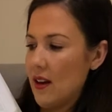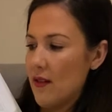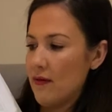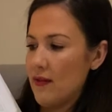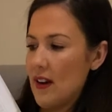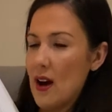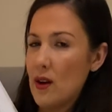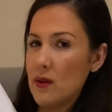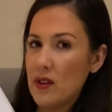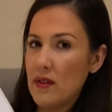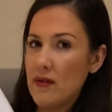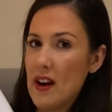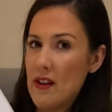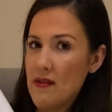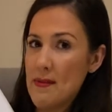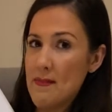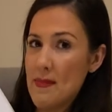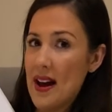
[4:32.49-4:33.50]
found the
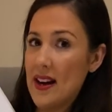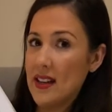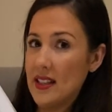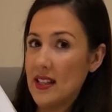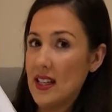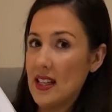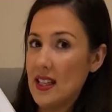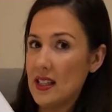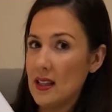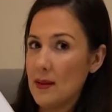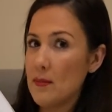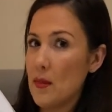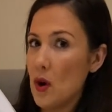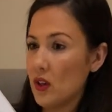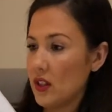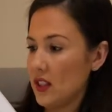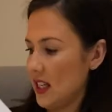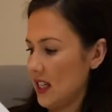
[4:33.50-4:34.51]
very bad thing that
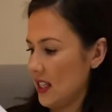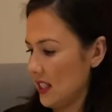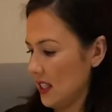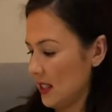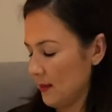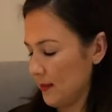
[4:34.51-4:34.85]
Mog did.